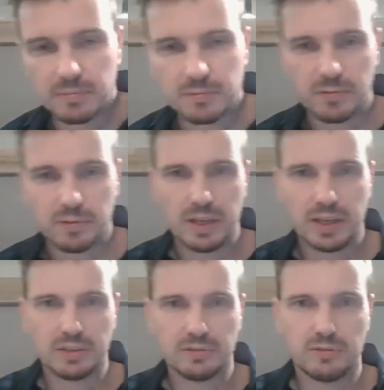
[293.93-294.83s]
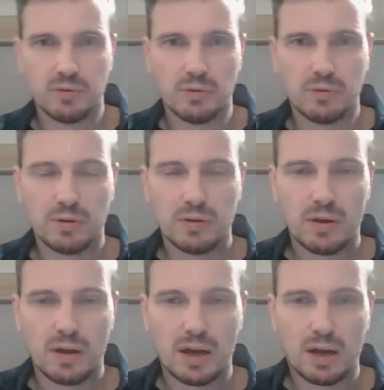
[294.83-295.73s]
for negative 4.
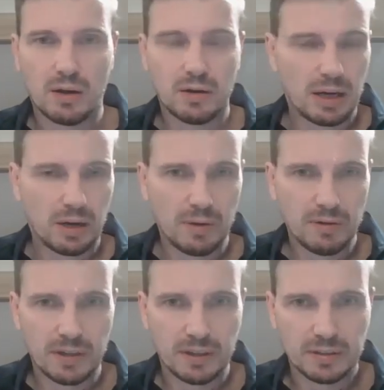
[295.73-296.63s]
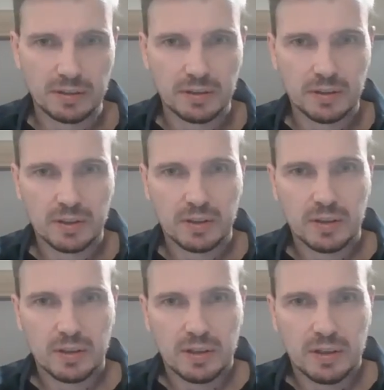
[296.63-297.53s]
However,
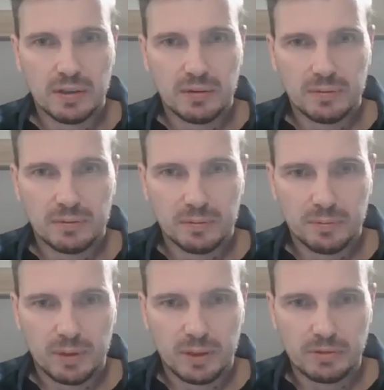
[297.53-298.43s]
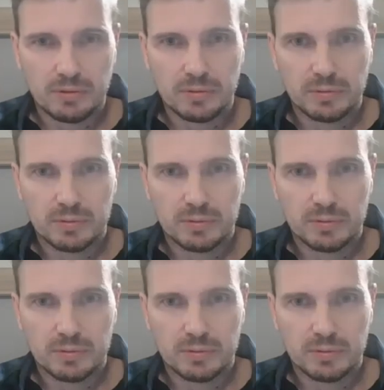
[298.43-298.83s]
when you